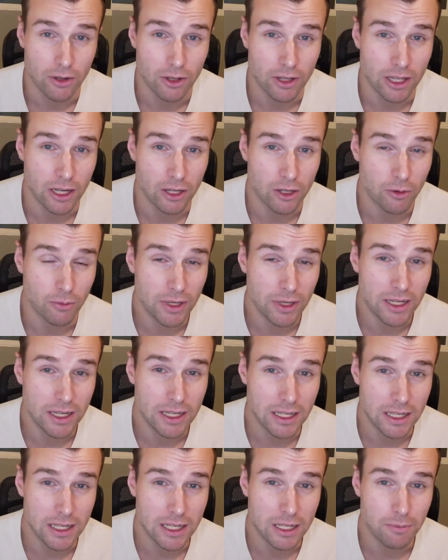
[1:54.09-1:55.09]
Or that are
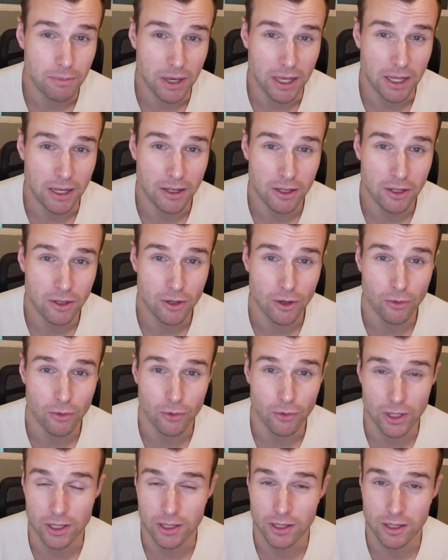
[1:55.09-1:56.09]
completely independent
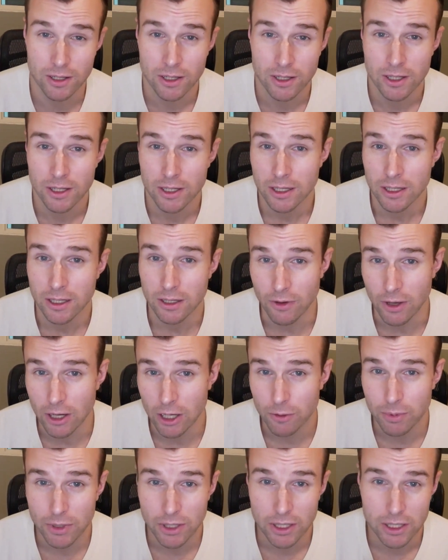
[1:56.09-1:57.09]
of what
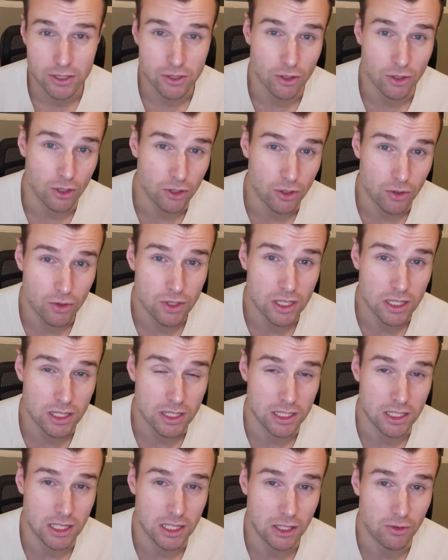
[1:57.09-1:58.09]
developers or
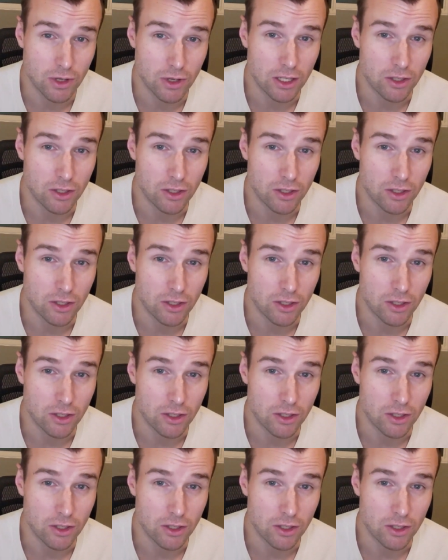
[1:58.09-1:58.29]
users, etc.